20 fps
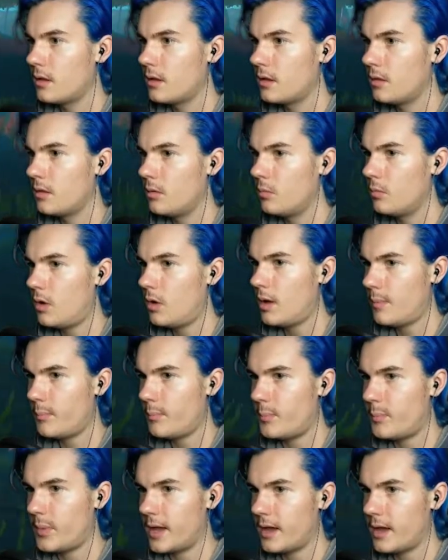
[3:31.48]
What
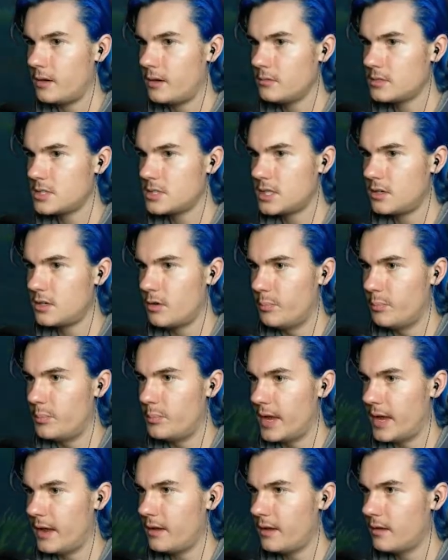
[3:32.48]
bear? I don't see no
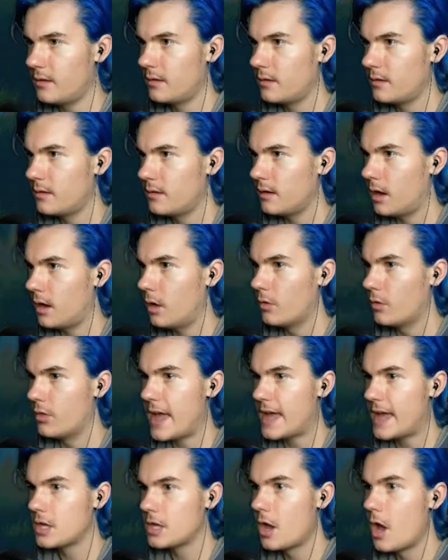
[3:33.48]
bear. Right oh,
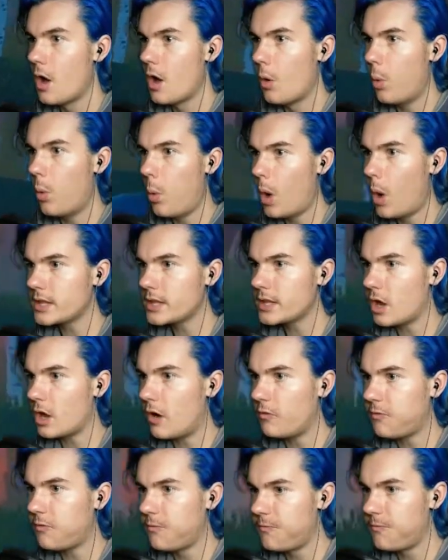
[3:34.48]
that. There. What the
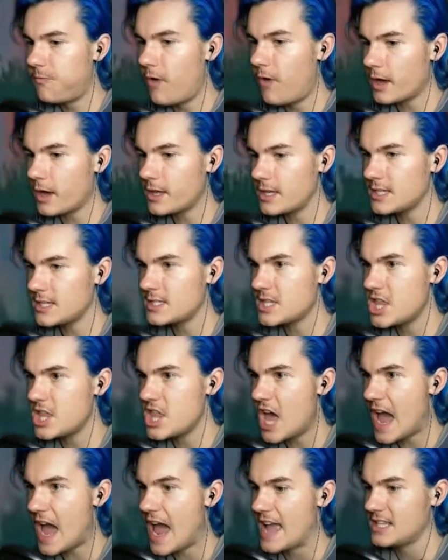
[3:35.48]
fuck is
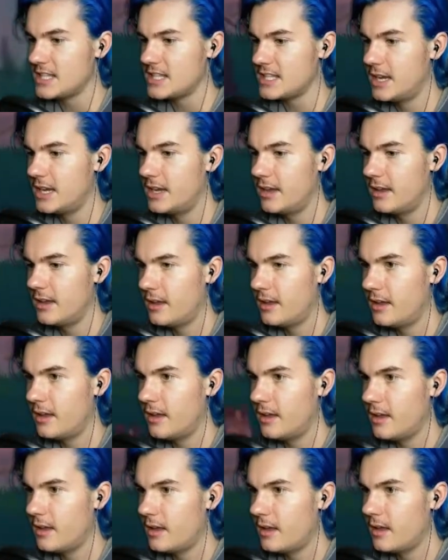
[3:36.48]
that?
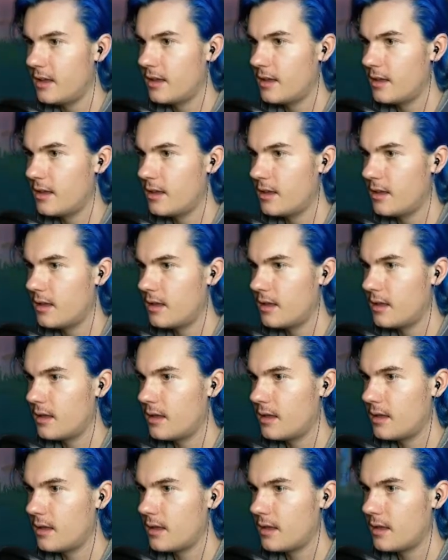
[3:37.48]
That's a
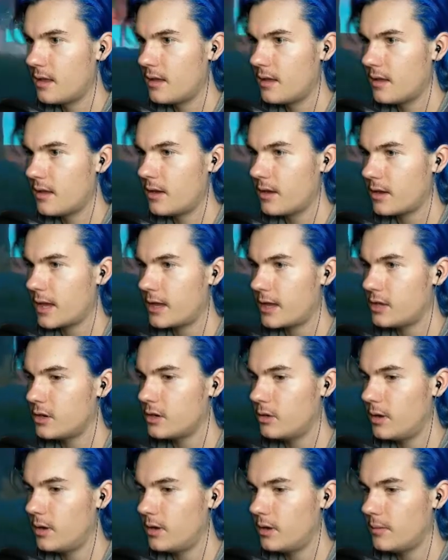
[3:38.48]
bear. Okay, you know
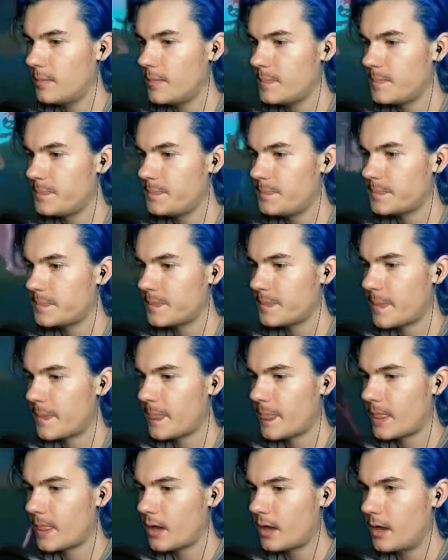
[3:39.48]
a what? Very big
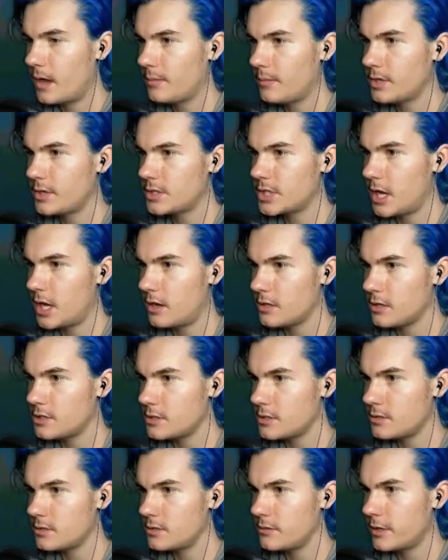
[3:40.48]
bear. I'm gonna challenge it.
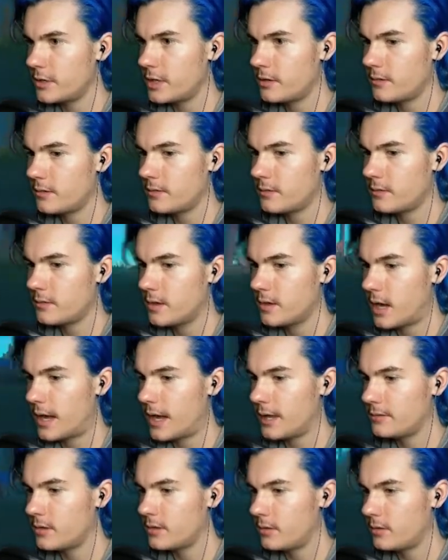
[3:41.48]
You ready? I
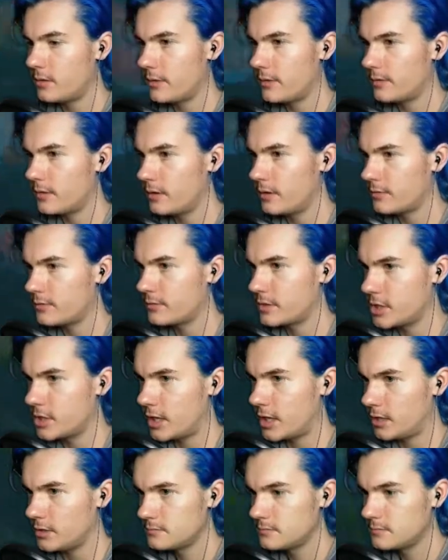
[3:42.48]
don't have enough to
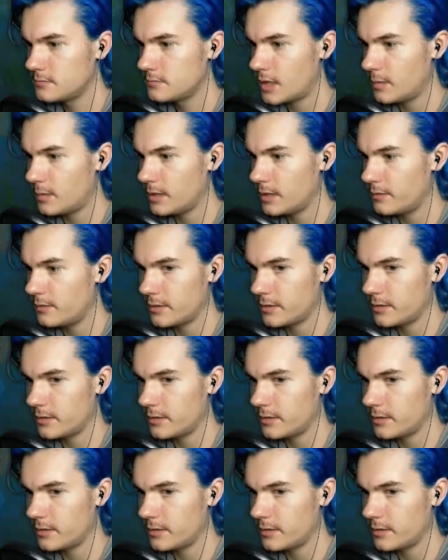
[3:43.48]
challenge. It. I'm leaving.